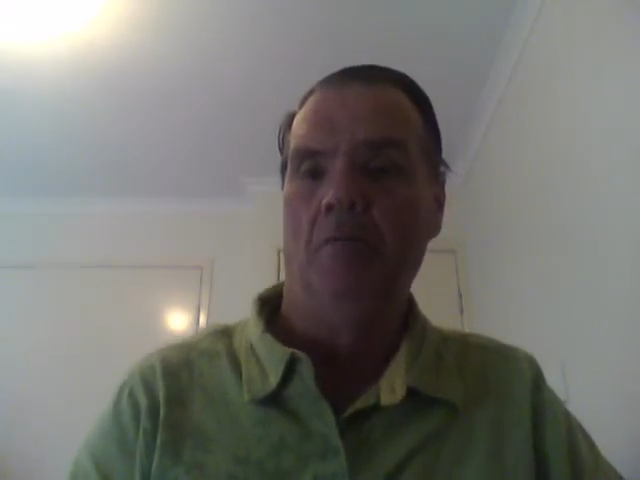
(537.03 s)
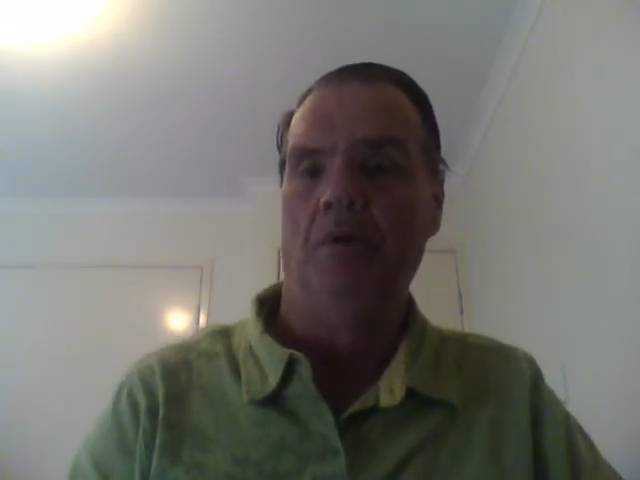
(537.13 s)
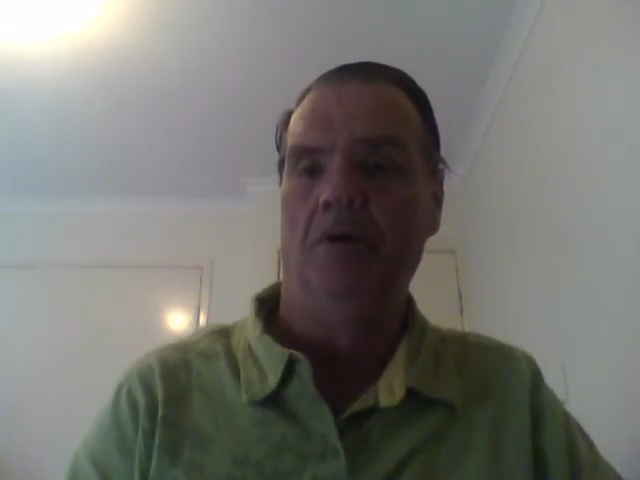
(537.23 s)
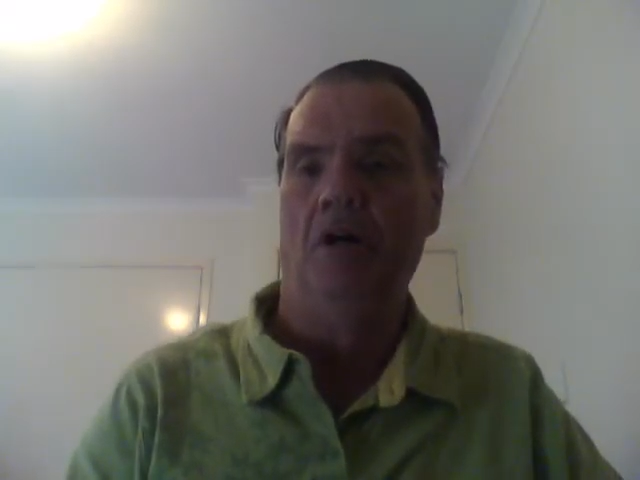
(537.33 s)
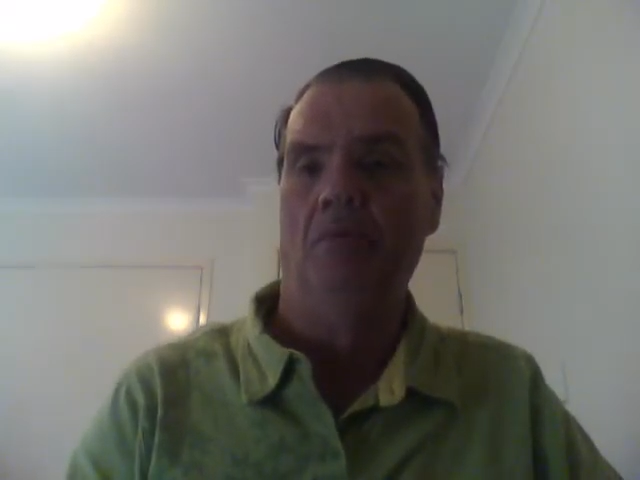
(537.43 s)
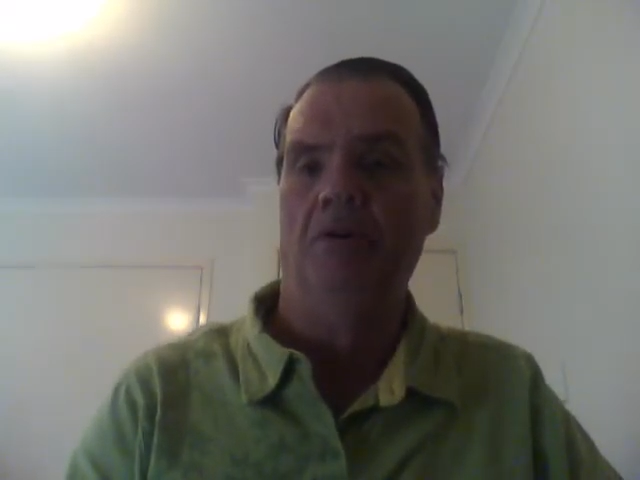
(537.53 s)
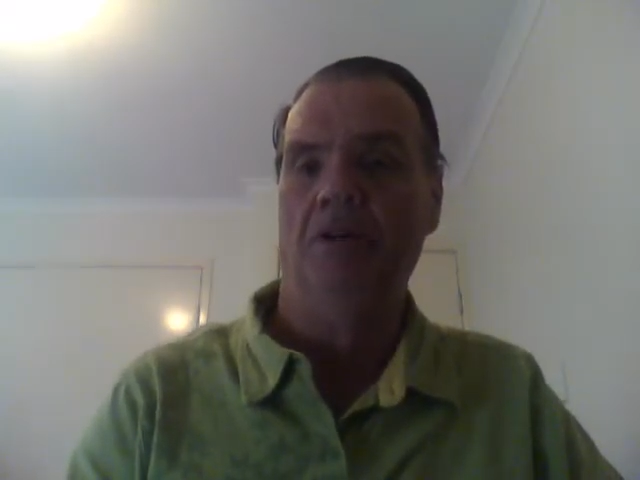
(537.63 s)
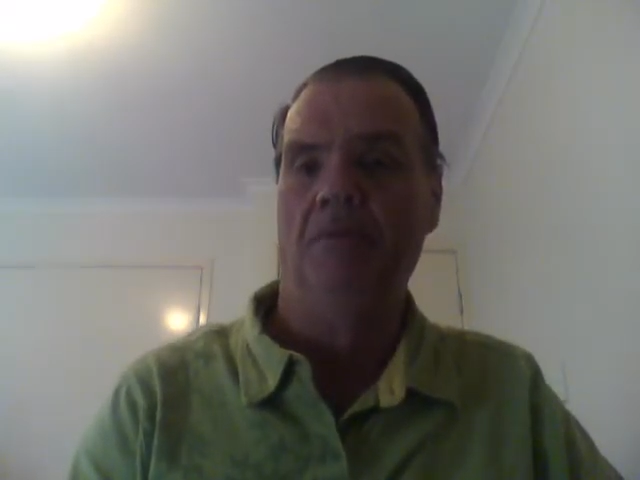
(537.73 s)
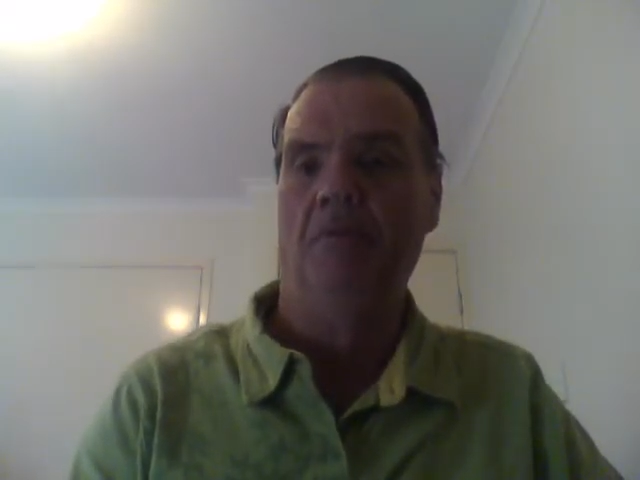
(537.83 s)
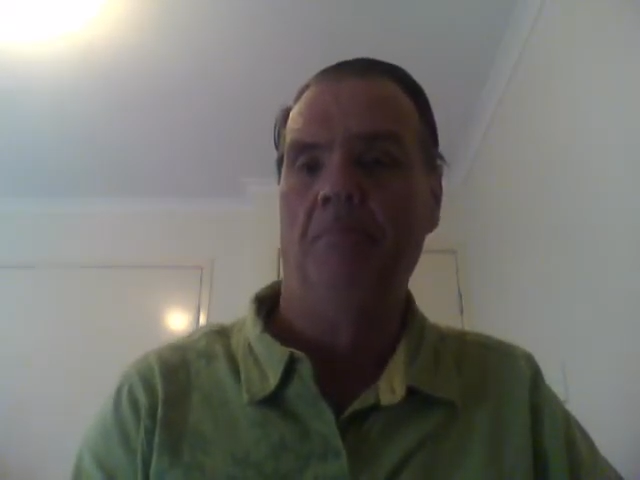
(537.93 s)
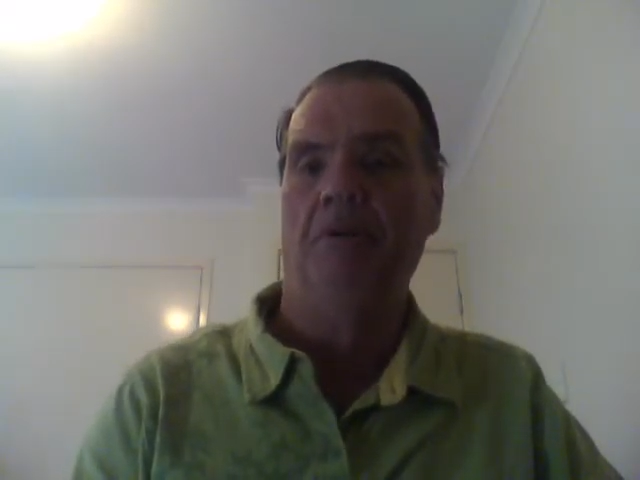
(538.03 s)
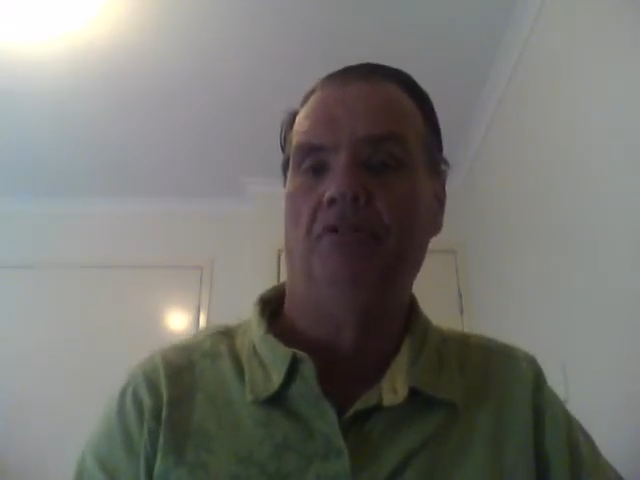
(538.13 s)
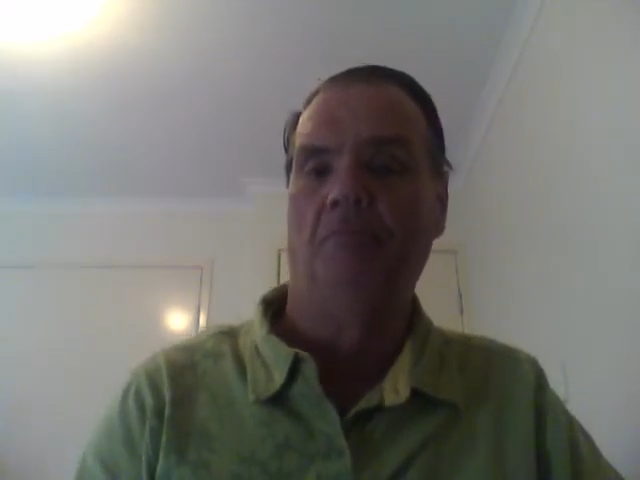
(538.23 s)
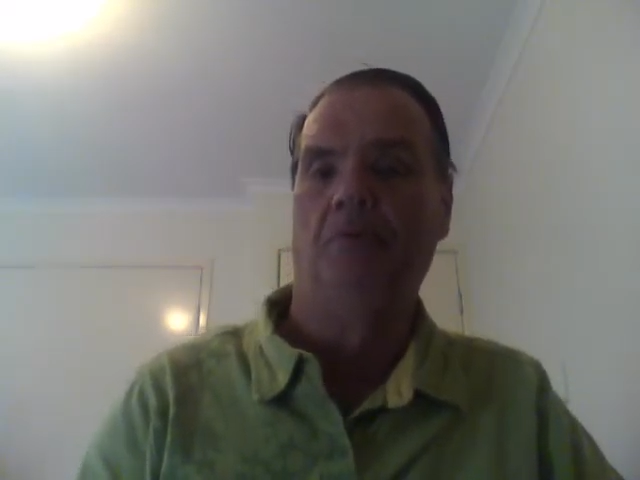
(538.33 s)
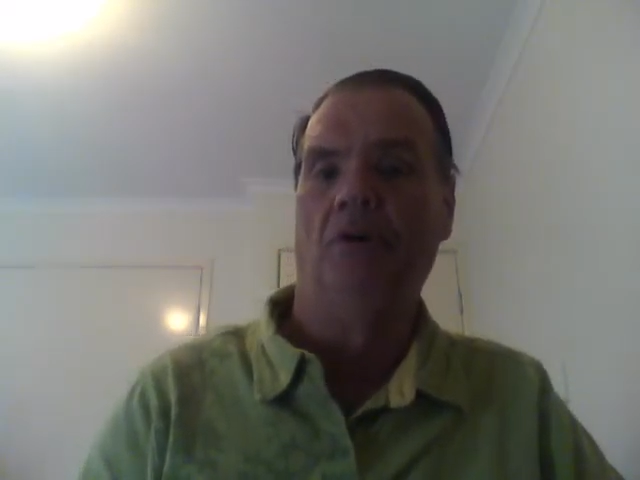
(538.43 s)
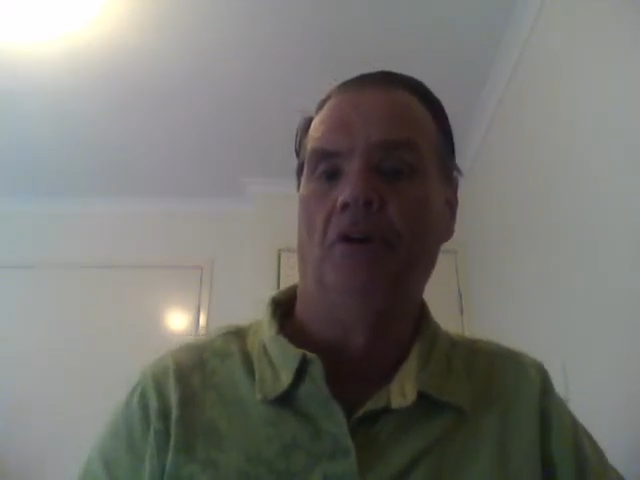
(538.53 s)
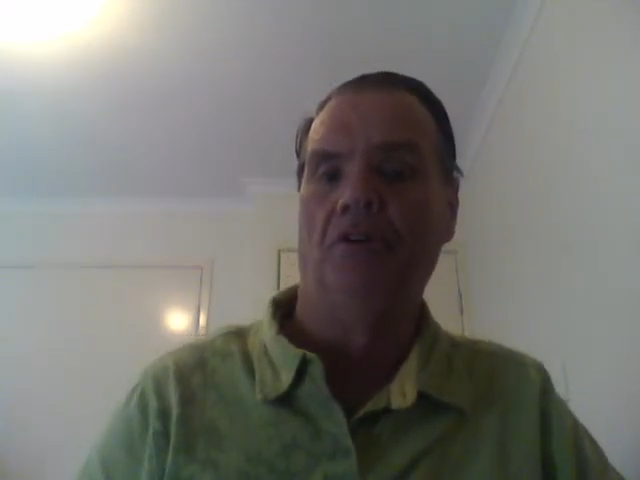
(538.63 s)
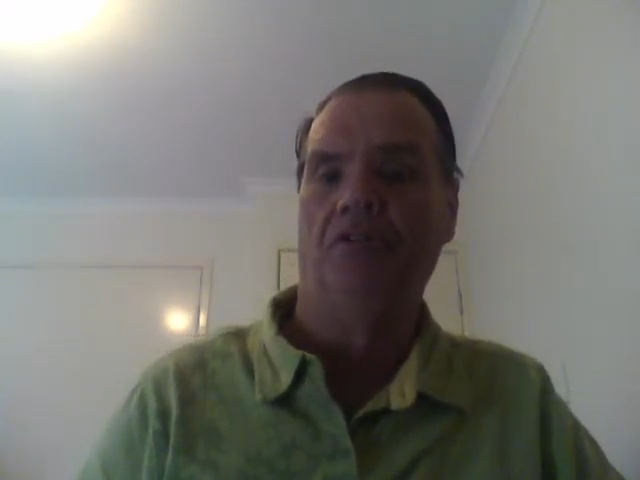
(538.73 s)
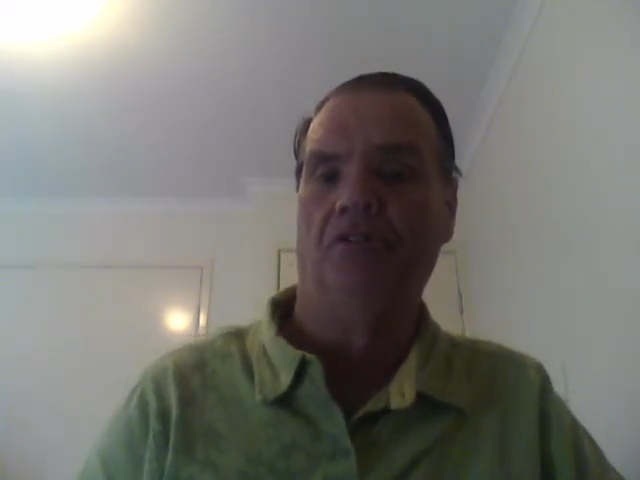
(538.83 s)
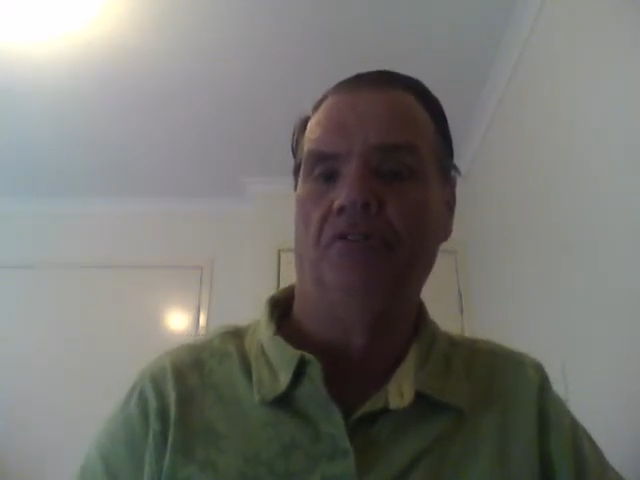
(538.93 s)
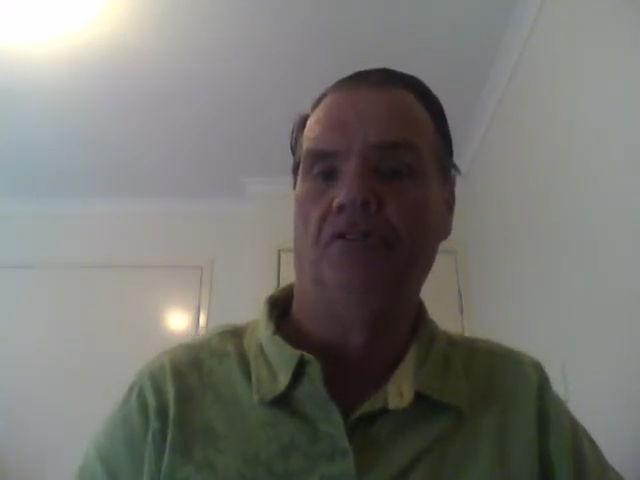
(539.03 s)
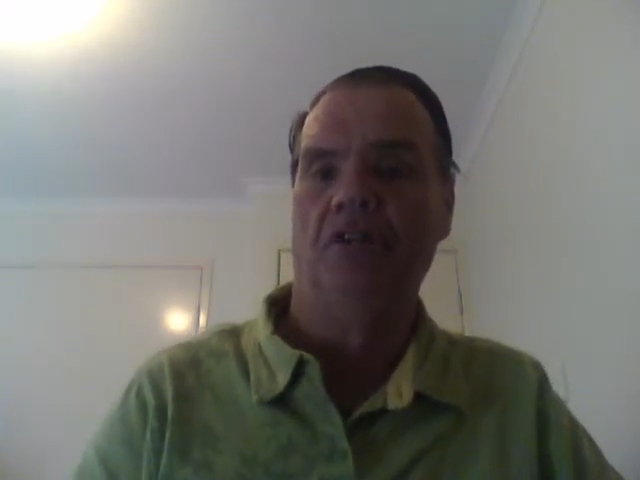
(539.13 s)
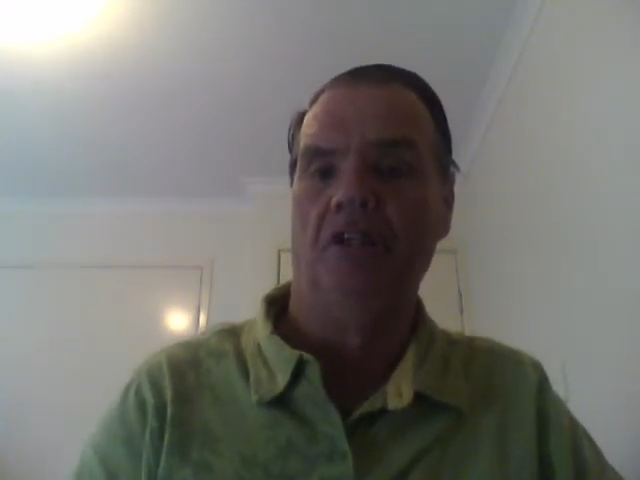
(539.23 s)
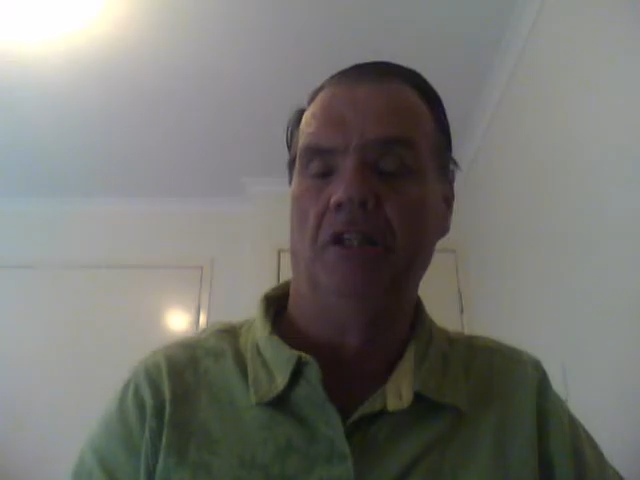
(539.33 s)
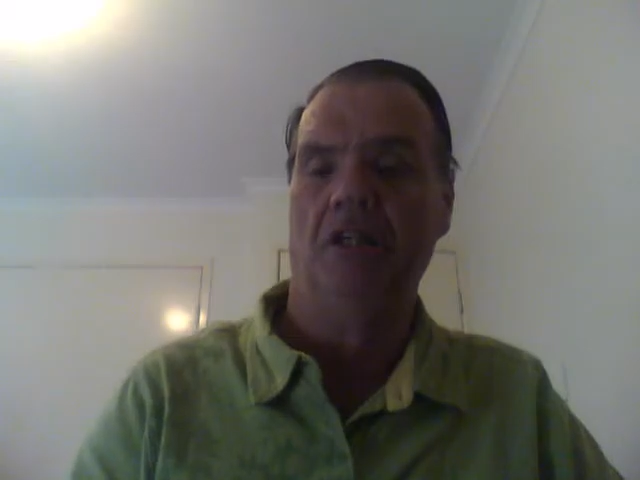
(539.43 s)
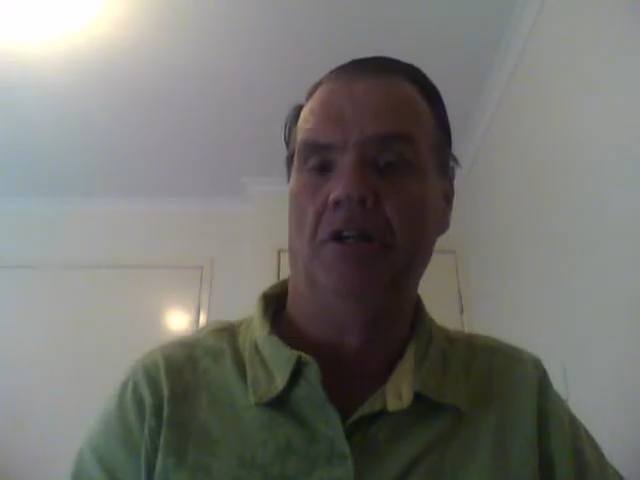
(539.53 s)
But I would never be surprised to see